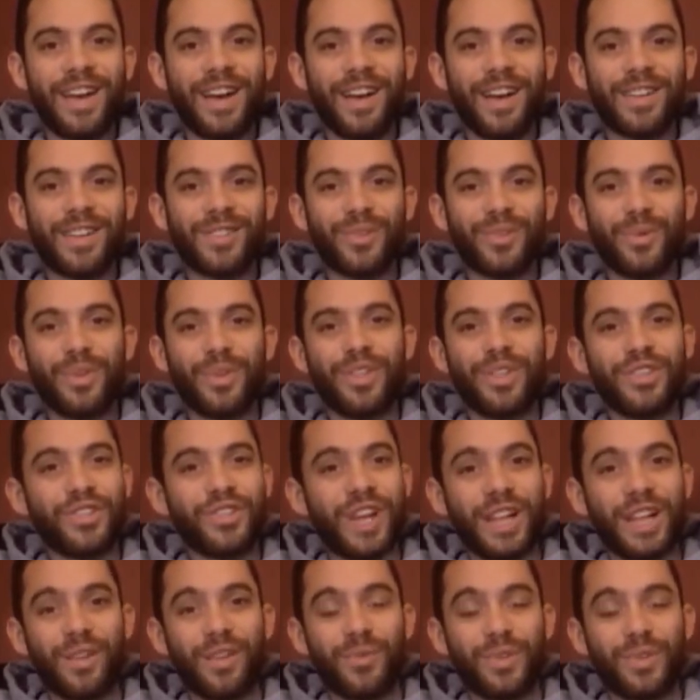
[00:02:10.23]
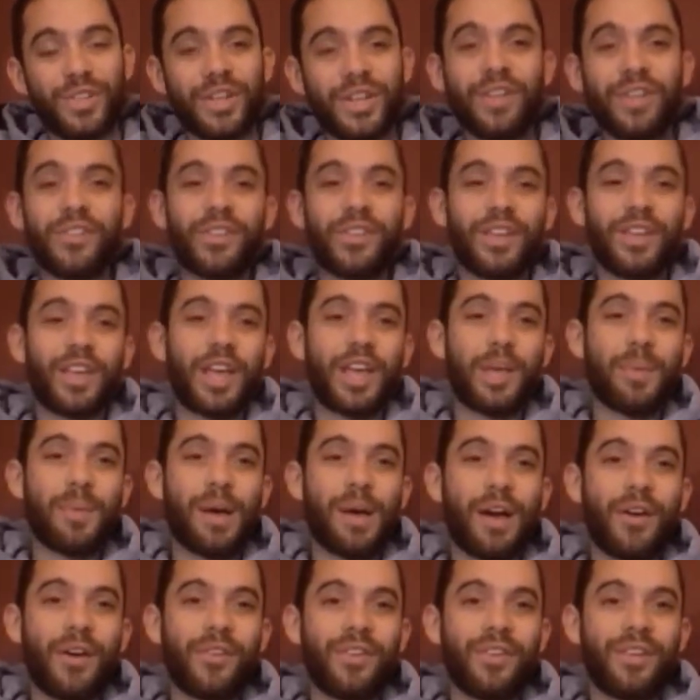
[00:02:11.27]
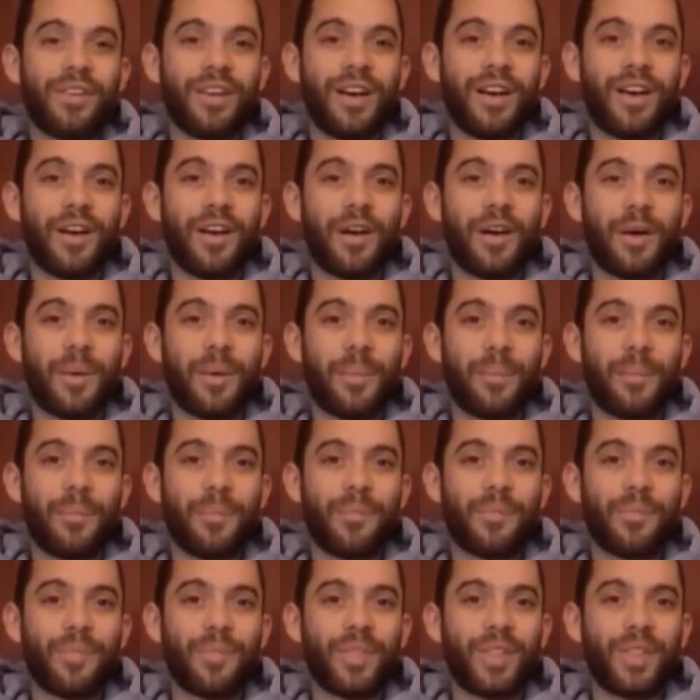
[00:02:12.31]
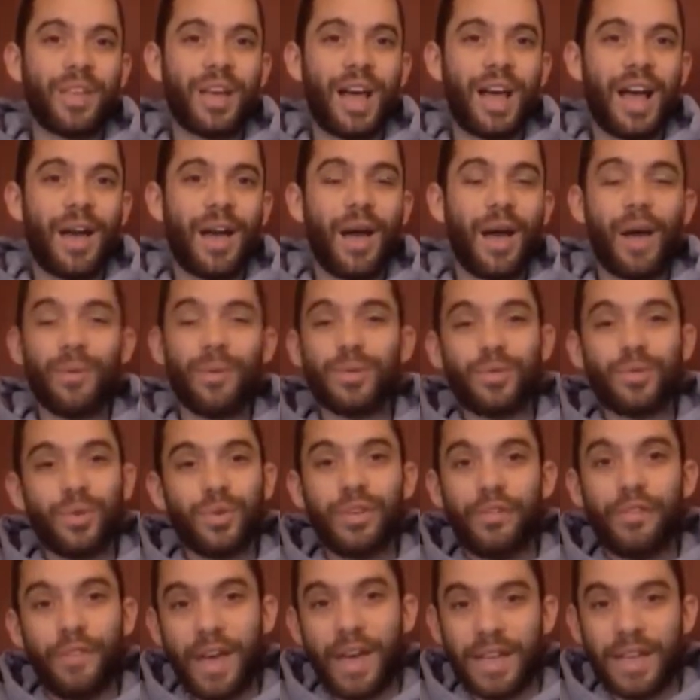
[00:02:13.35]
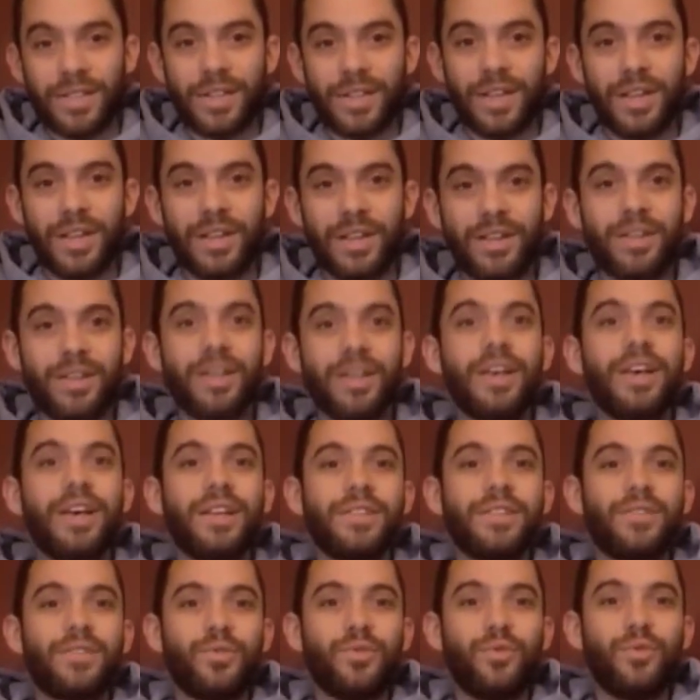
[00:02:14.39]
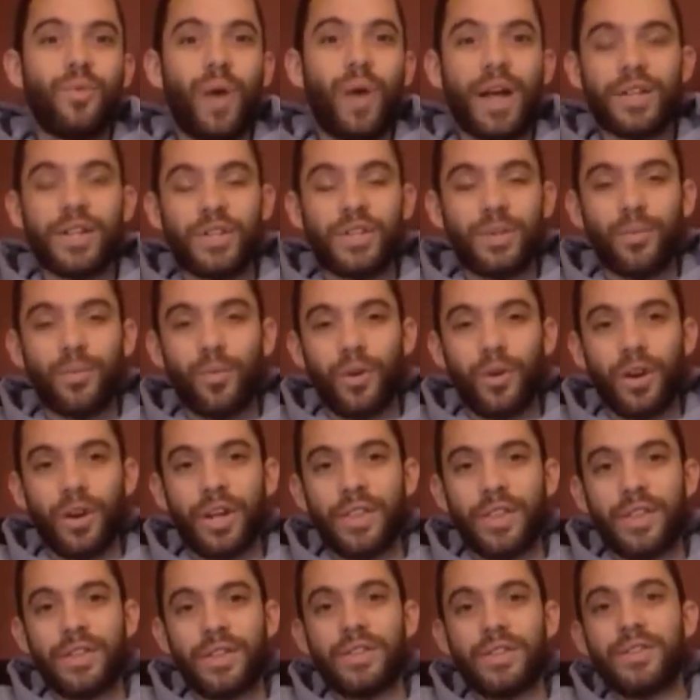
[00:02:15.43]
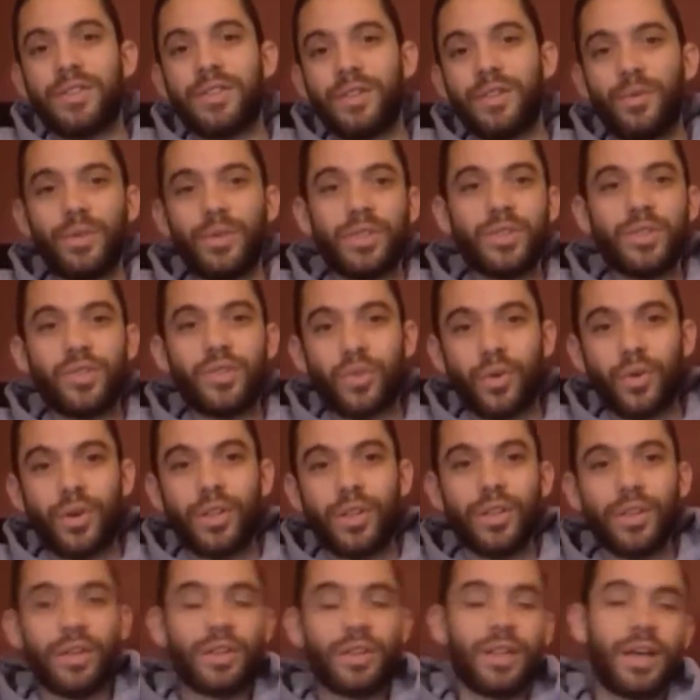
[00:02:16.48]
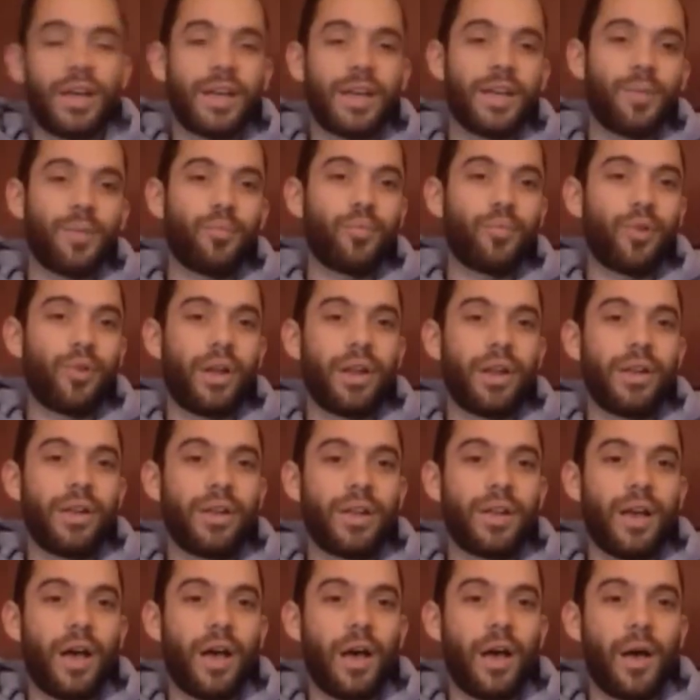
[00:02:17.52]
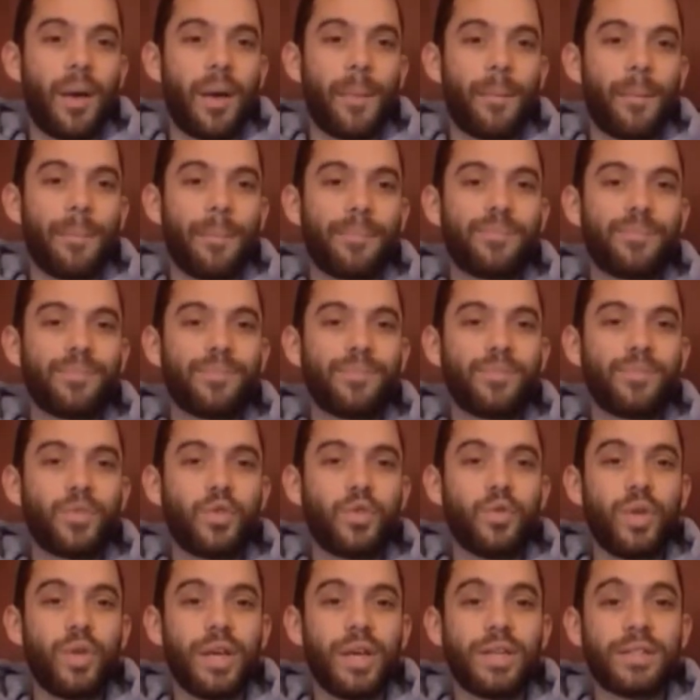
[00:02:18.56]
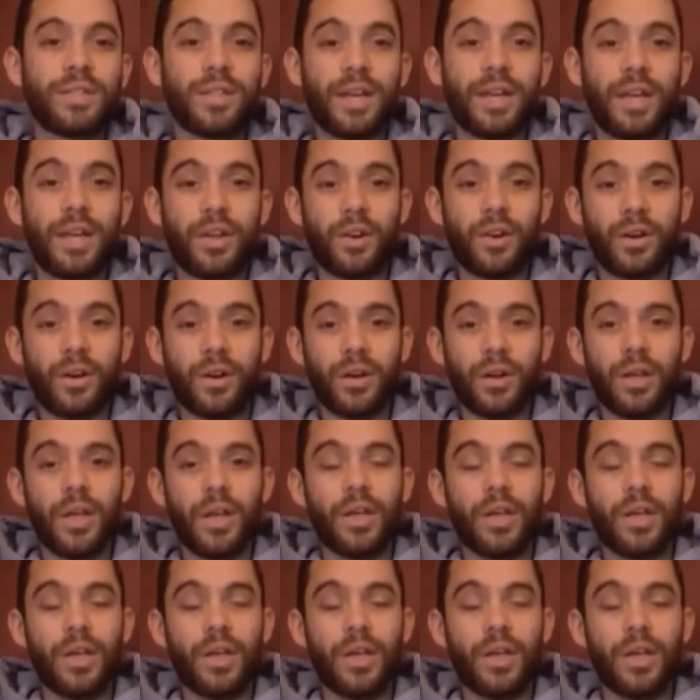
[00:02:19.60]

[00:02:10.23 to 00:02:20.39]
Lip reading: So when the Shiloh Rochelle thing came out, I was really fascinated to watch him work and then to see what the story looked like in print. 2 days later,